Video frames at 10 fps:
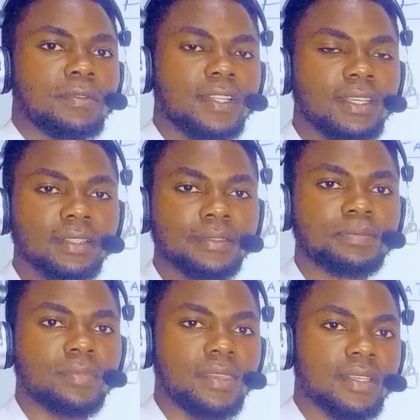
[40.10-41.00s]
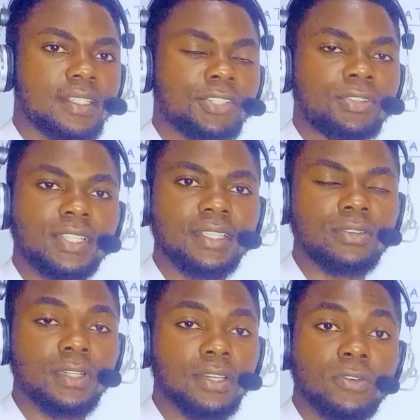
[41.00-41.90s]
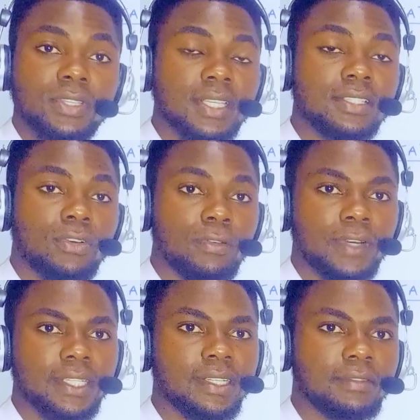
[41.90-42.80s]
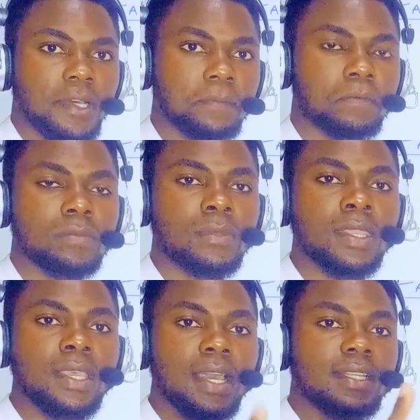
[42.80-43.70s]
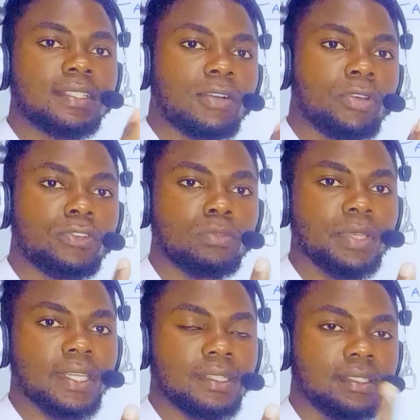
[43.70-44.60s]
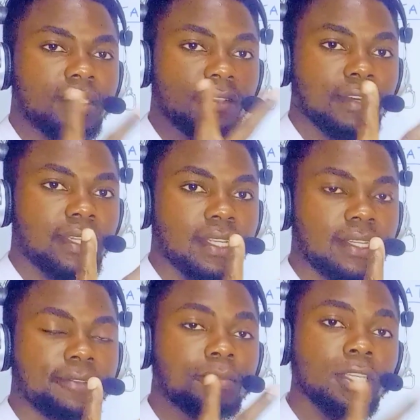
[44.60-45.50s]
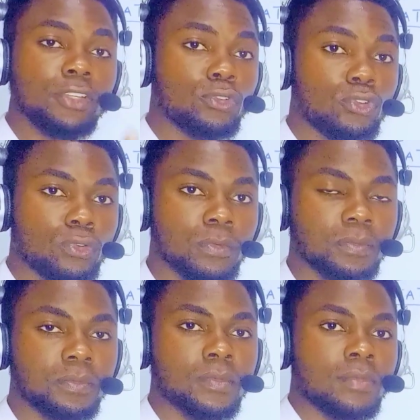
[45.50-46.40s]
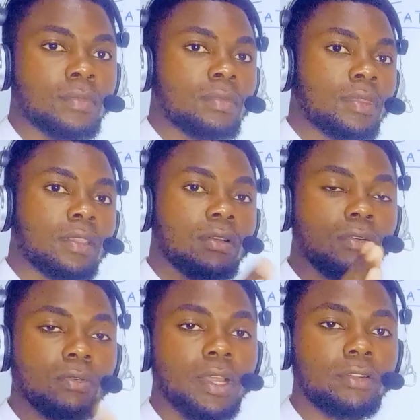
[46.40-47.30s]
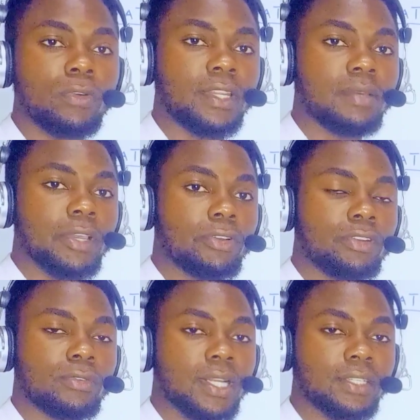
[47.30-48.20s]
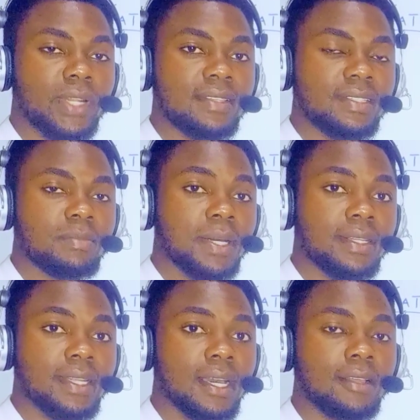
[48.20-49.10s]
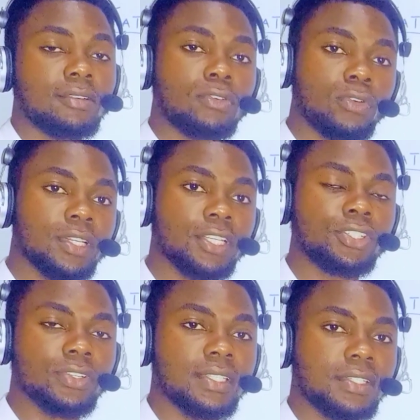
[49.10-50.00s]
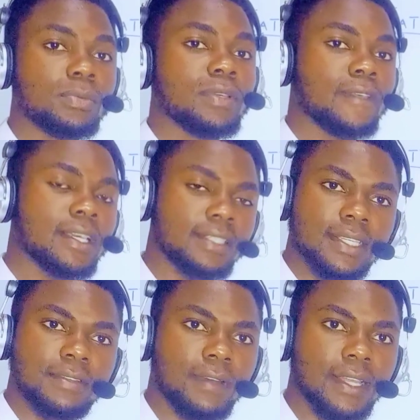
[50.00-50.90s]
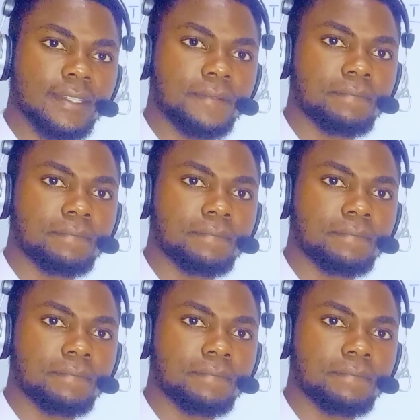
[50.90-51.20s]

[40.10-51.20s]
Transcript: of the etiologies or the causes of fatty liver. And these are going to be divided into two. One of them we are going to categorize them under conditions with excess fat.